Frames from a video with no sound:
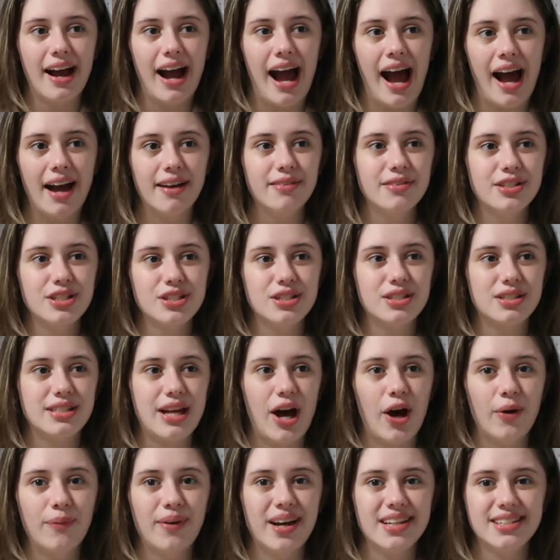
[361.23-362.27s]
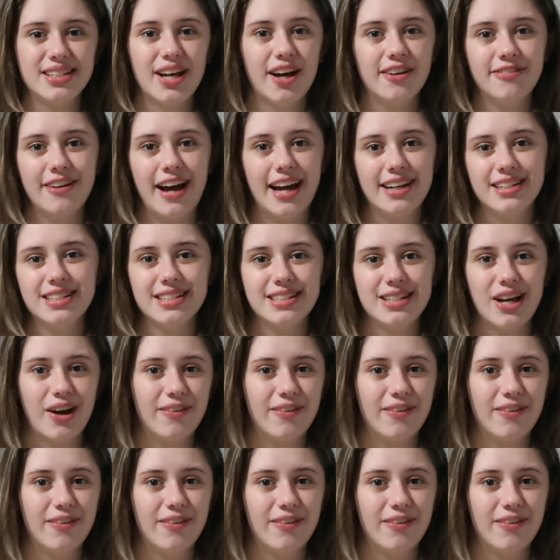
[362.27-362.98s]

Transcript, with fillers: I just tell myself, I just